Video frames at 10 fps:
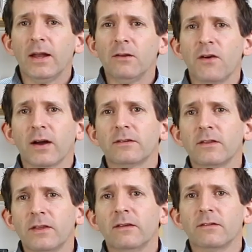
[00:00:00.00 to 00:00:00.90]
And in fact,
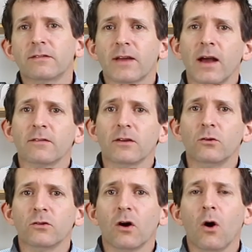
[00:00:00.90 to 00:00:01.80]
these are the scales I
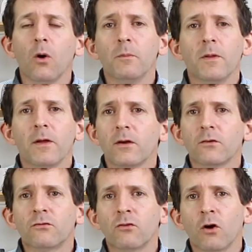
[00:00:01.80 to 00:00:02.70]
use at home
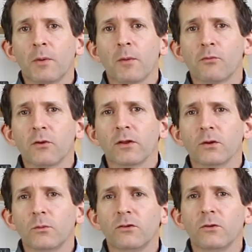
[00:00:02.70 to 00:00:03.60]
for all my brewing
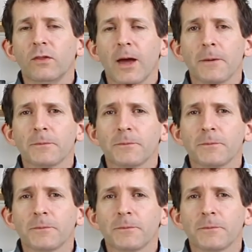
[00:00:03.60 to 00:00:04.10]
that we do there.